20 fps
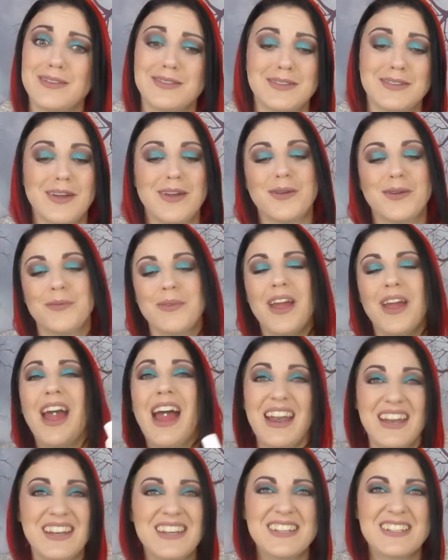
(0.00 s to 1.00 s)
So, and
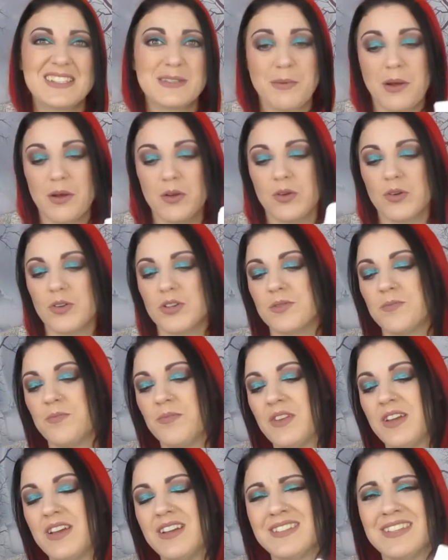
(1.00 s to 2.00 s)
it did smell good.
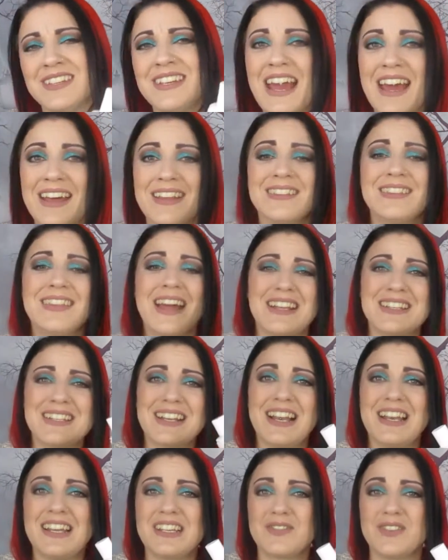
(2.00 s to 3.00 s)
So yeah, that's
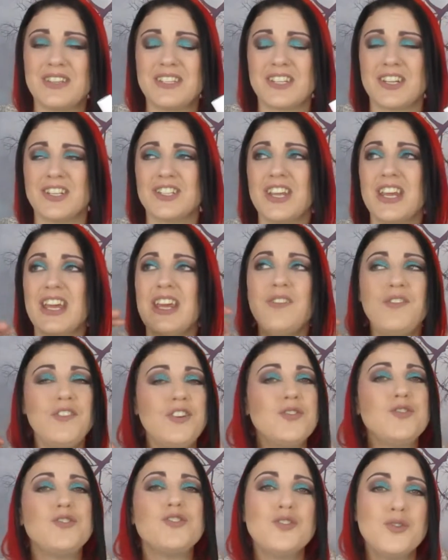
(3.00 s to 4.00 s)
Clicks Research. If
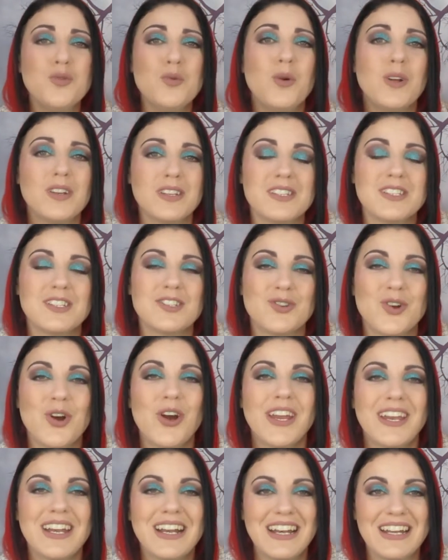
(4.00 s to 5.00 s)
you do want to
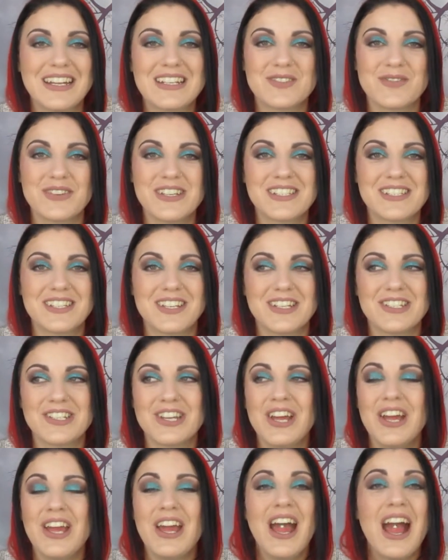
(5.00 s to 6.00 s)
join Clicks Research
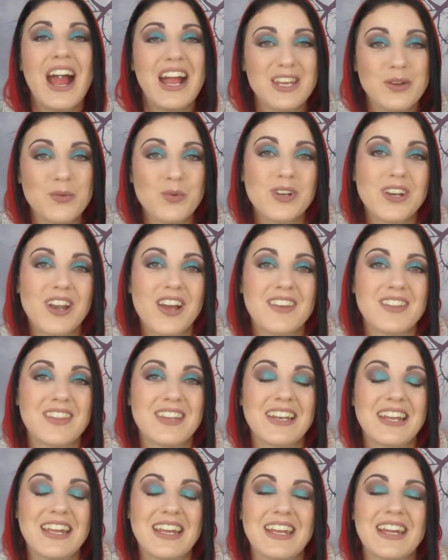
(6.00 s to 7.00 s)
and you would like the
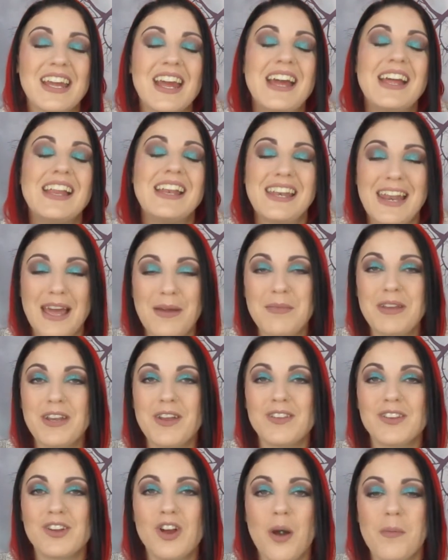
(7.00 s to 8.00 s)
link, let me know
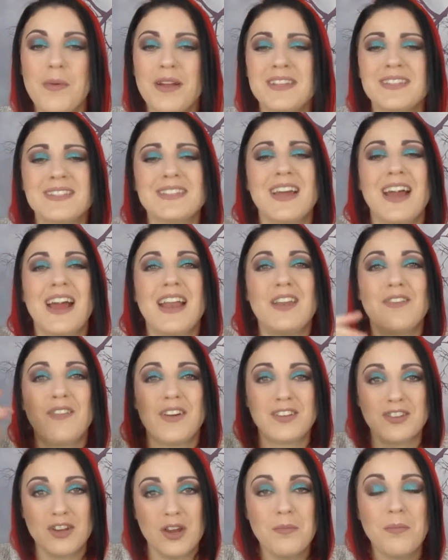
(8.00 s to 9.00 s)
in the comments. And if
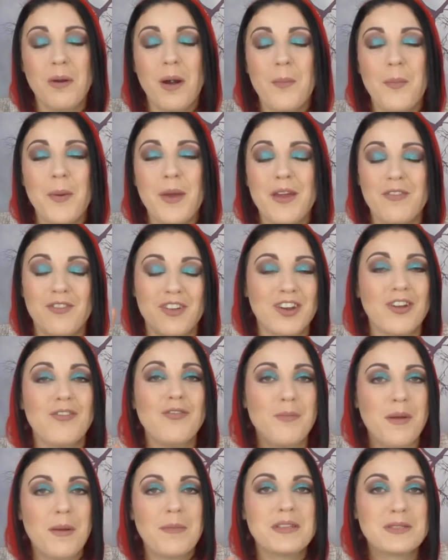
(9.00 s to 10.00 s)
I don't
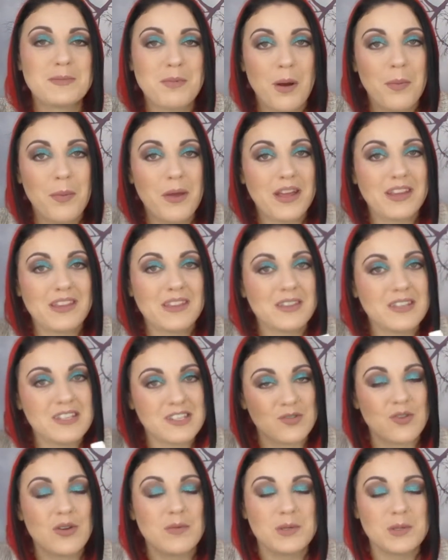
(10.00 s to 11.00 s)
remember to pop it in the
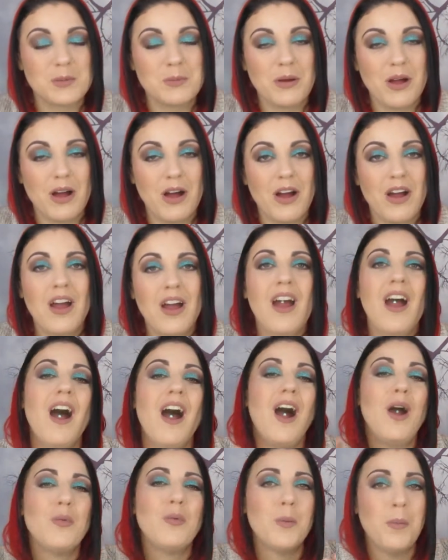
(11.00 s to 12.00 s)
description bar,
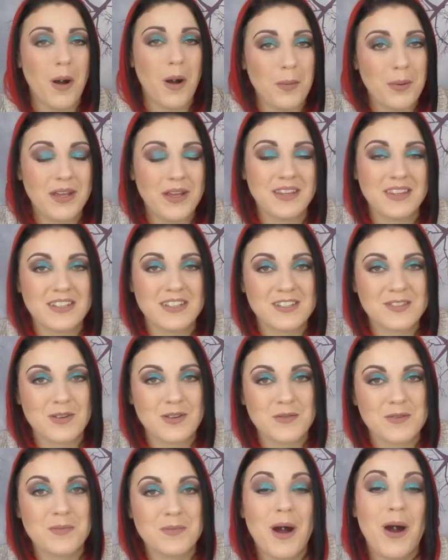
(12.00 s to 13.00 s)
I will pop it in the
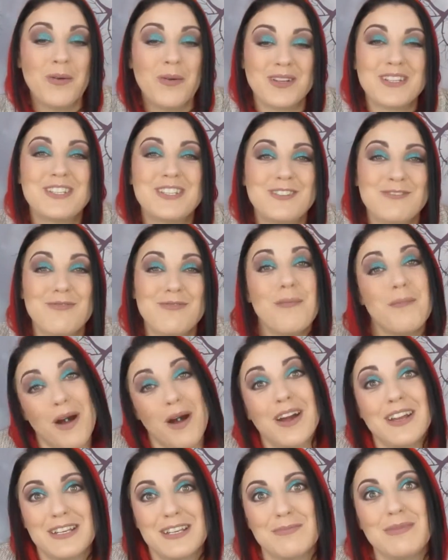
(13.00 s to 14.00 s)
description bar once you
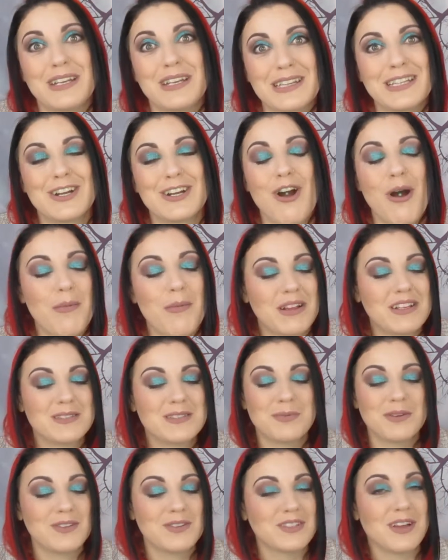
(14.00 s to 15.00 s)
remind me in the comments,
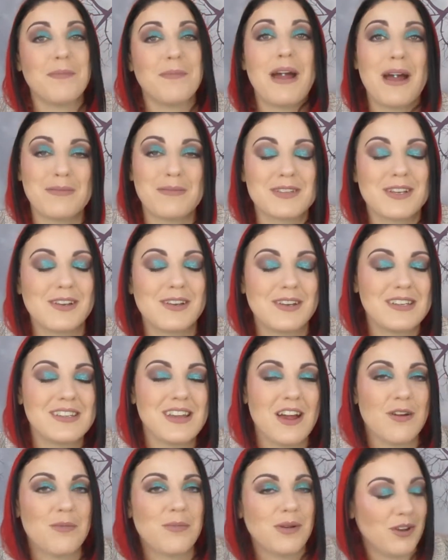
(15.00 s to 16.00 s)
because I'm absolutely
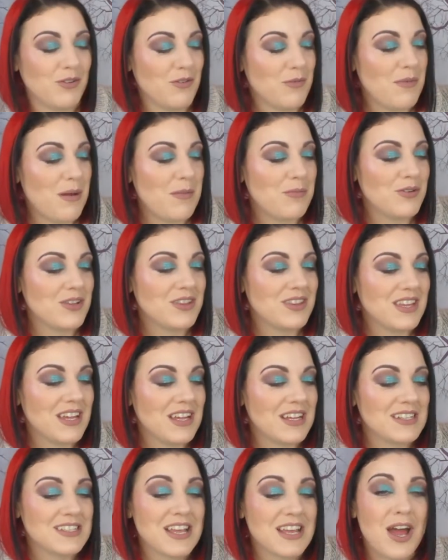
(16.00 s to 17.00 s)
terrible at remembering
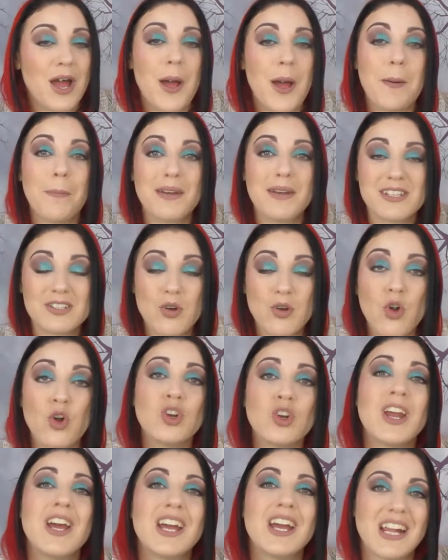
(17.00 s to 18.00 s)
things. But it's
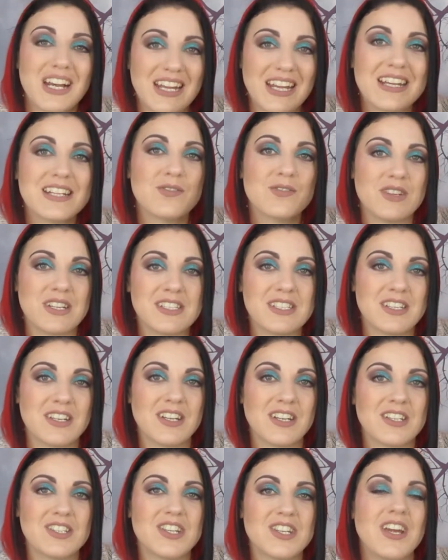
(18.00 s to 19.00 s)
called Clicks
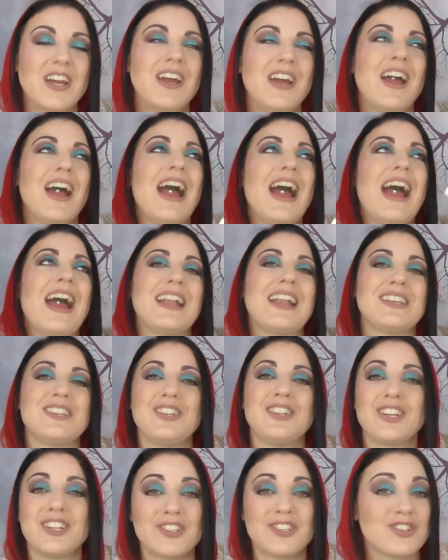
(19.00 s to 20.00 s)
Research, and
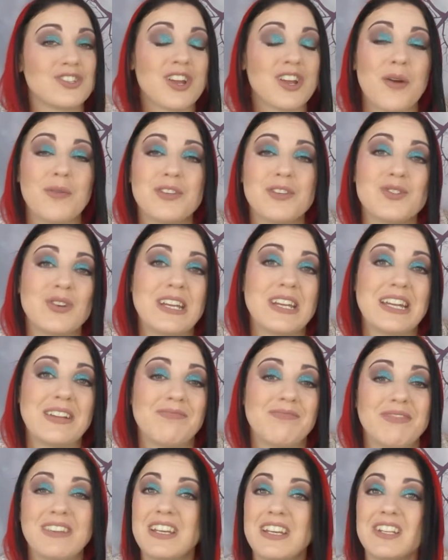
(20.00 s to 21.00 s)
you can just go and join it.
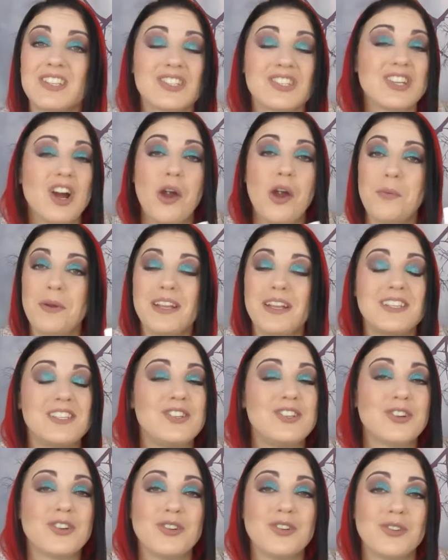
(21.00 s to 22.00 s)
You can just type it
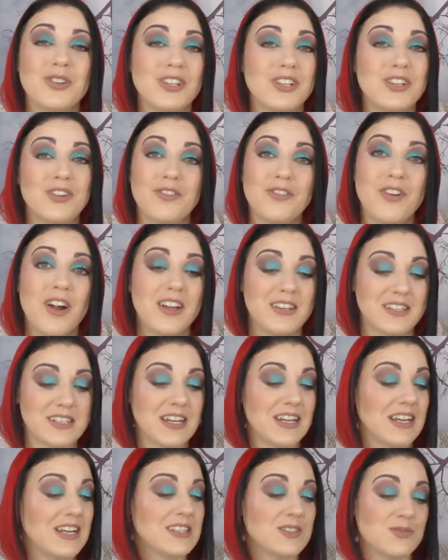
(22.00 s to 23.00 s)
into your Google and you'll find
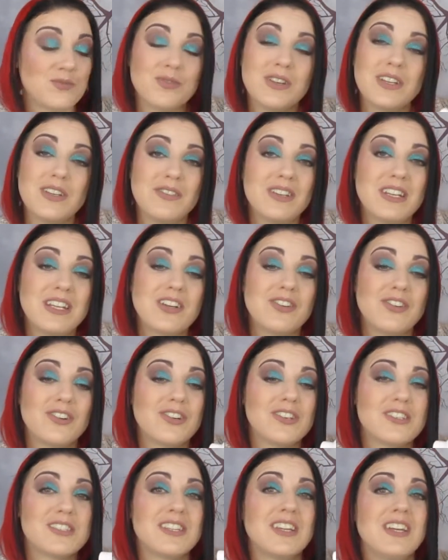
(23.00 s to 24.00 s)
it. It's really, really
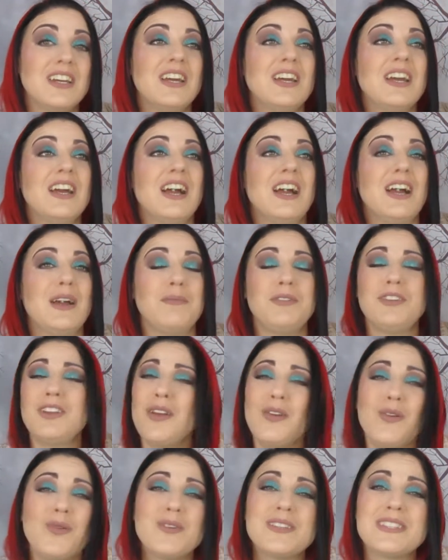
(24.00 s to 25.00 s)
good. You
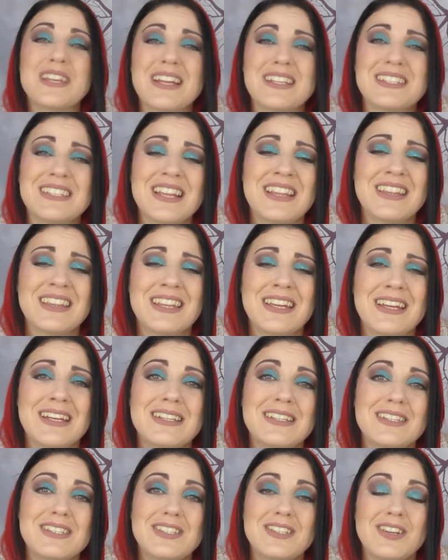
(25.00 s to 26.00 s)
don't always get sent
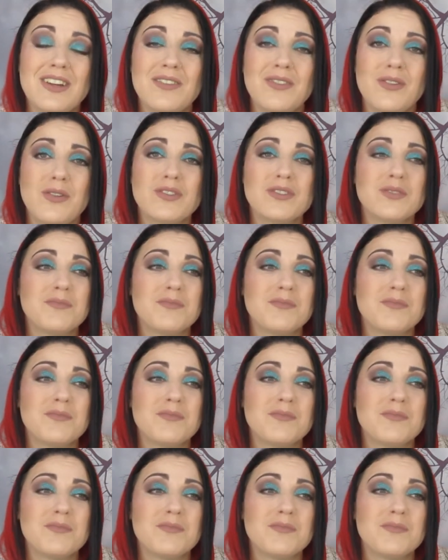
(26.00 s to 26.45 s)
things. You don't.